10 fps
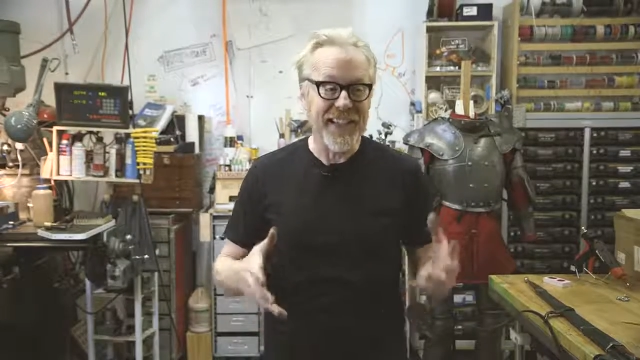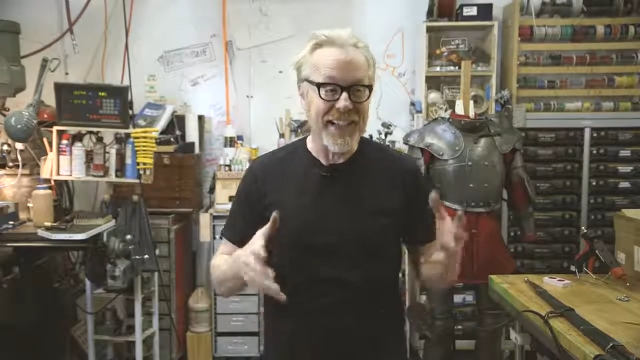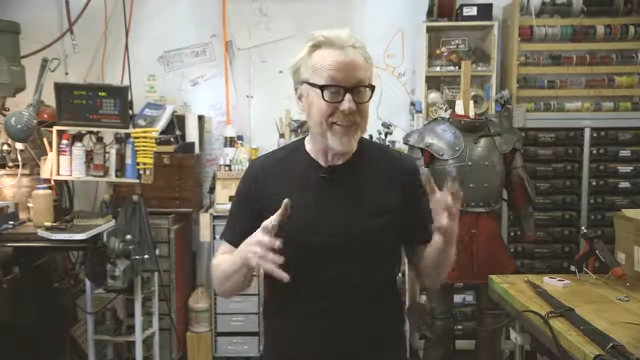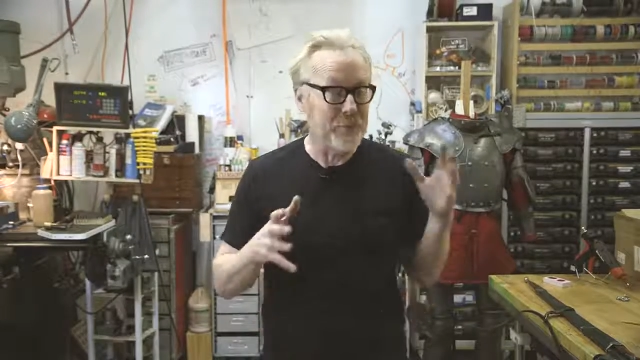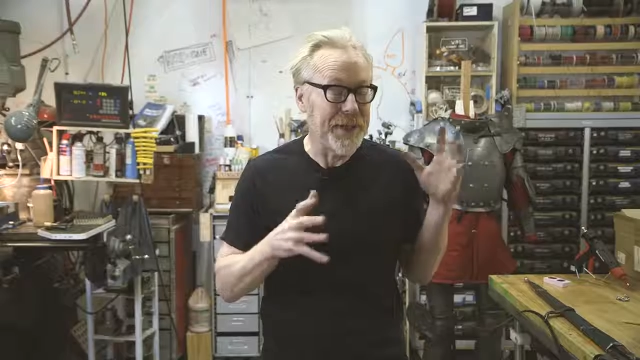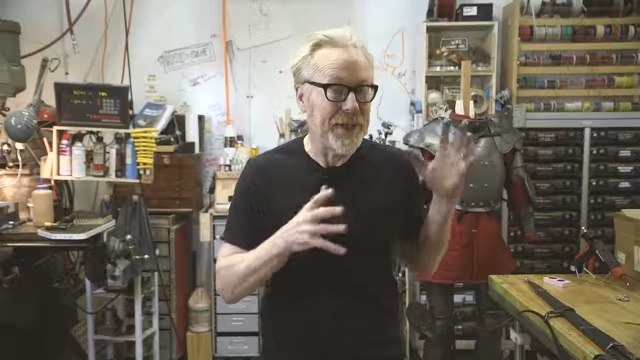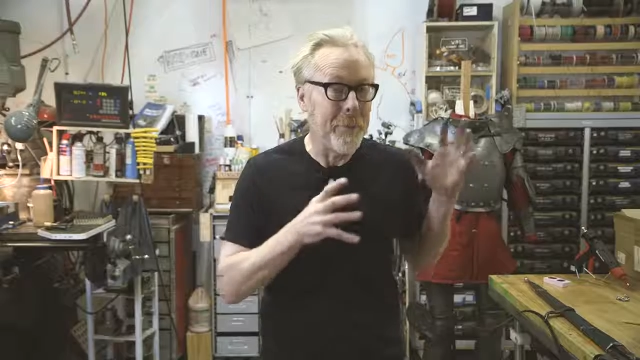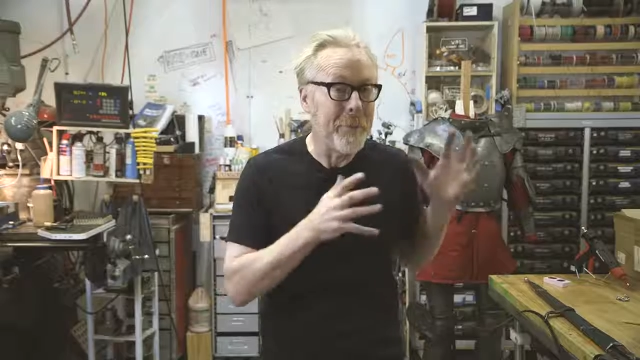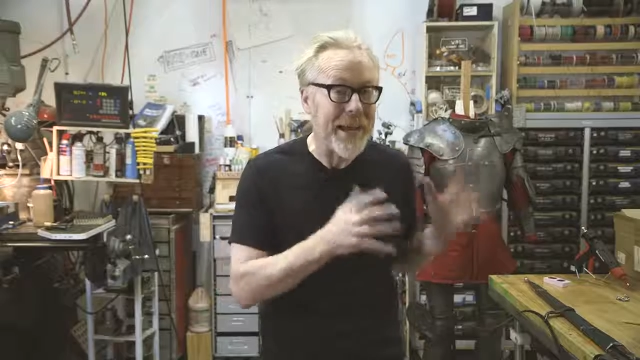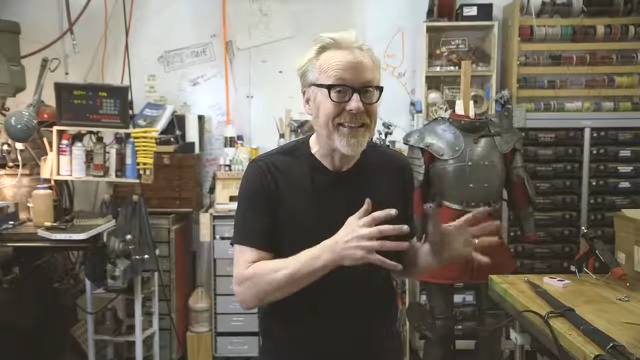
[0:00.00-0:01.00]
It has been an
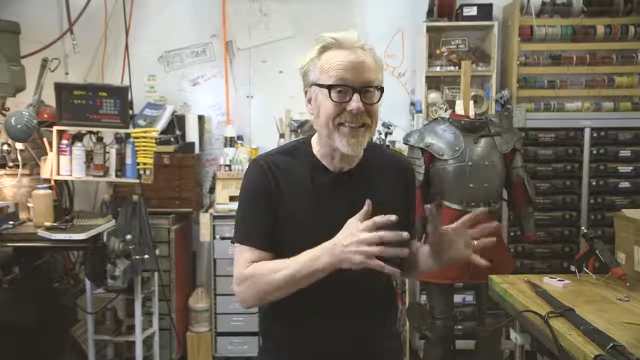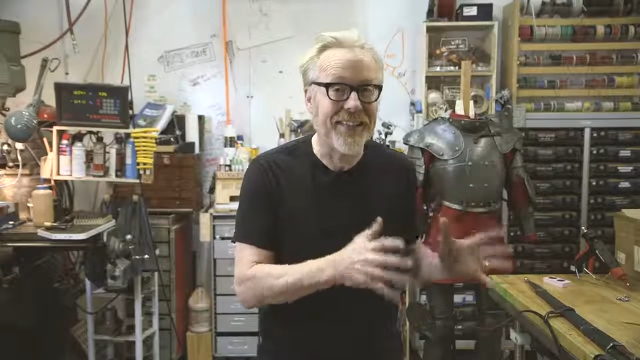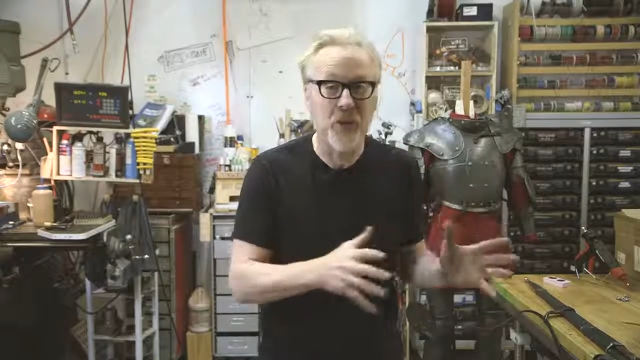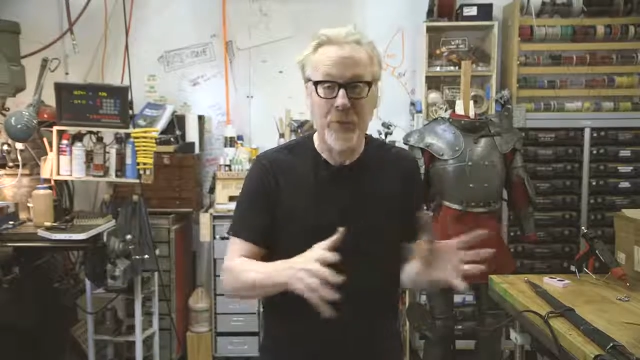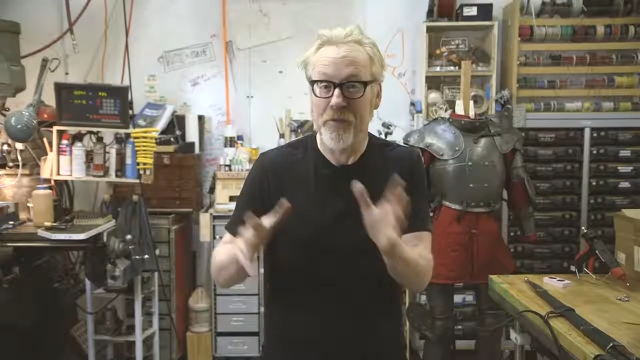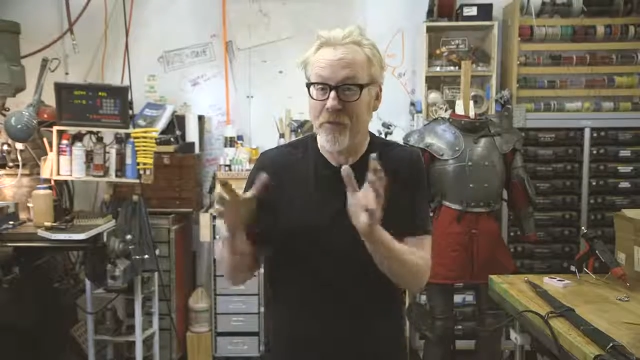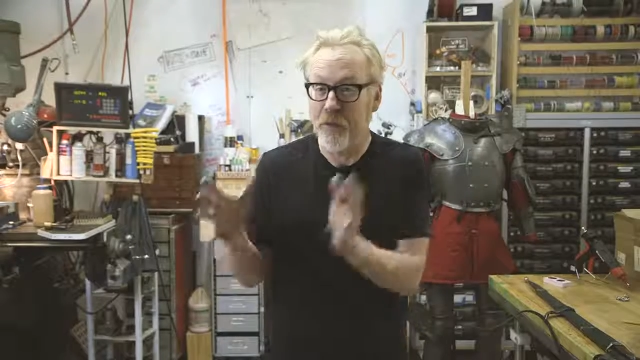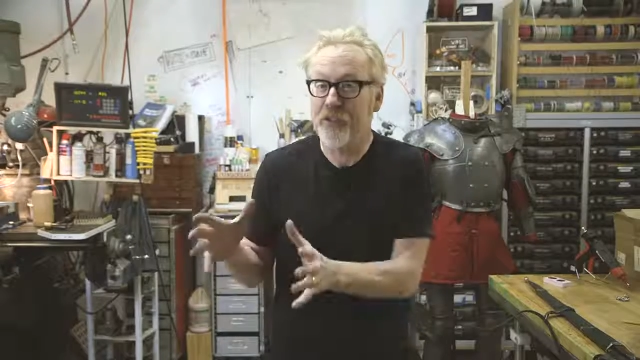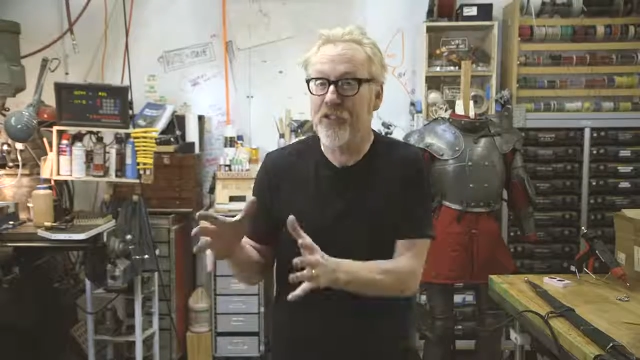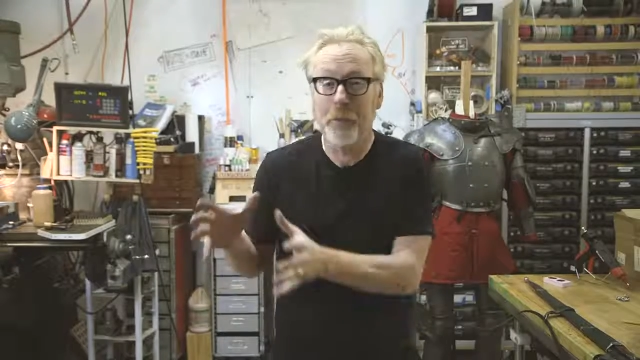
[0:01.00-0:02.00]
amazing year, my
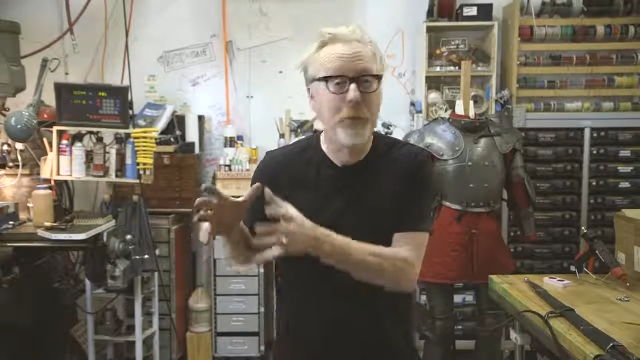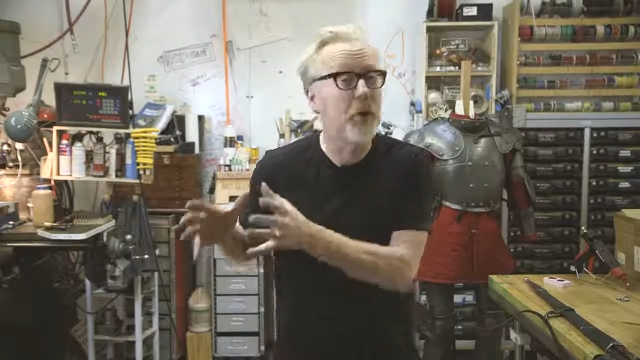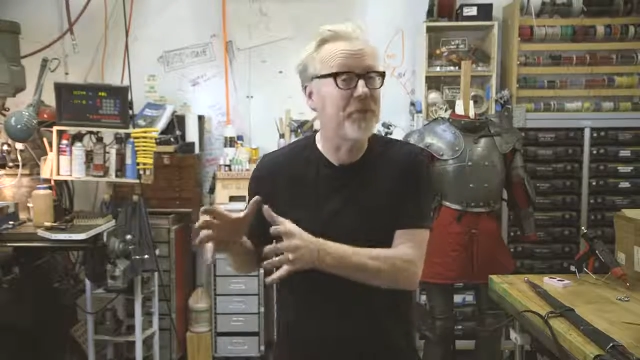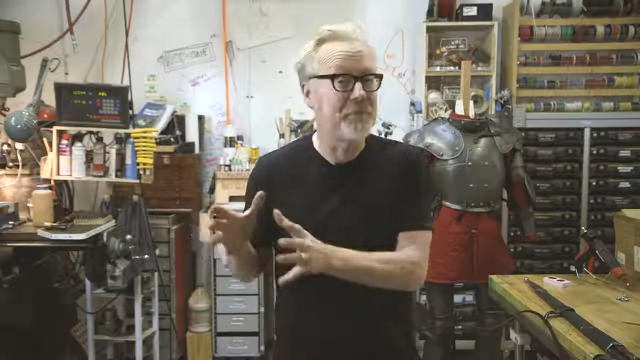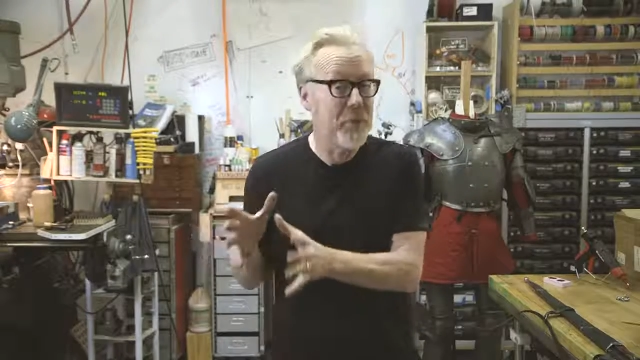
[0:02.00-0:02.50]
first year post